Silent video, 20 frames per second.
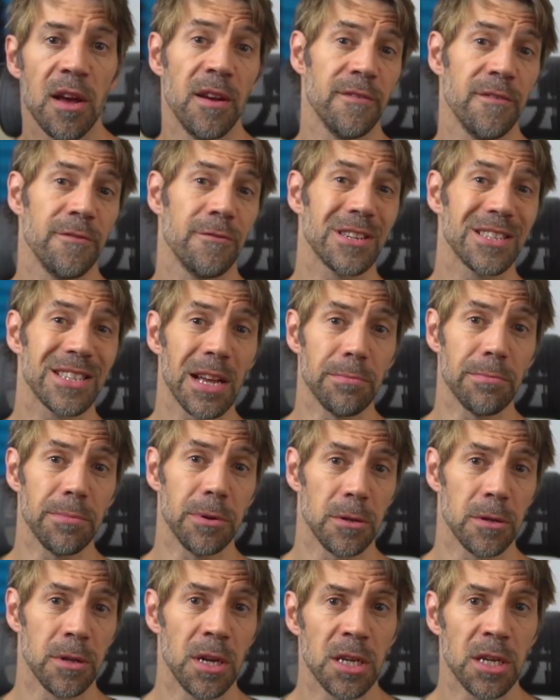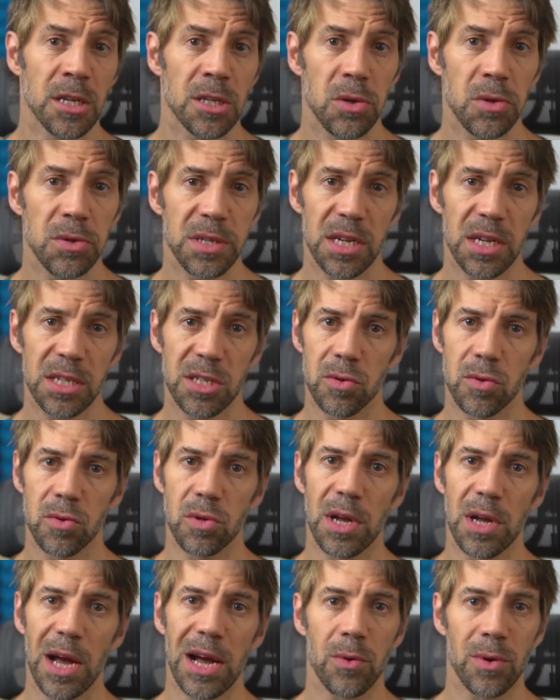For example, using it to
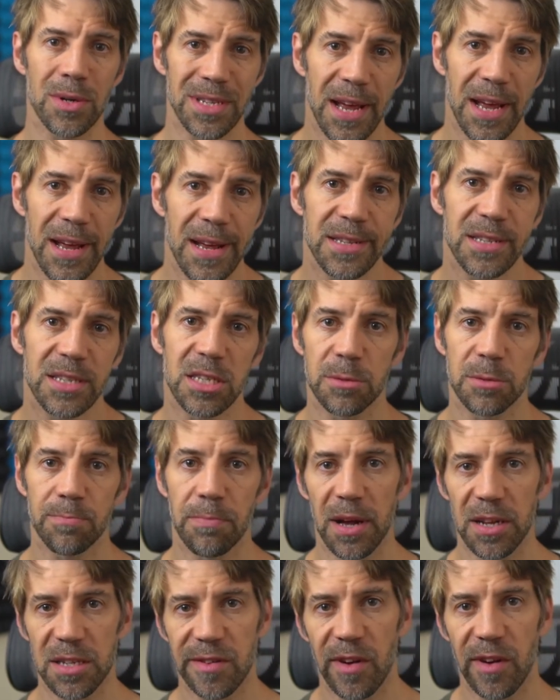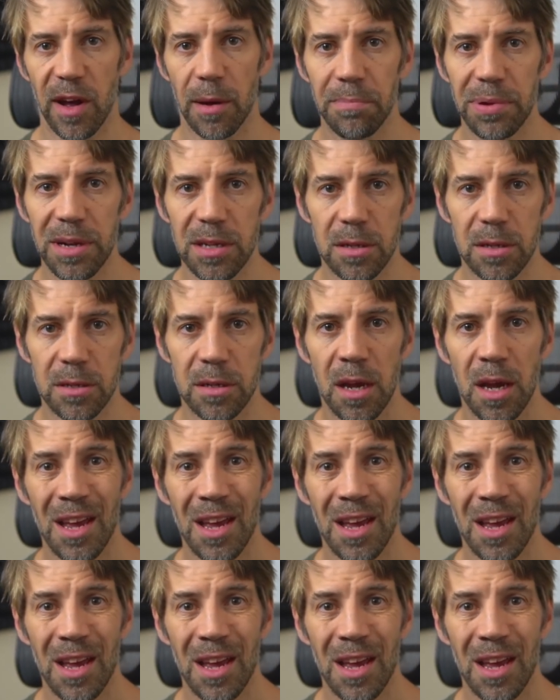run our tests as part of our build,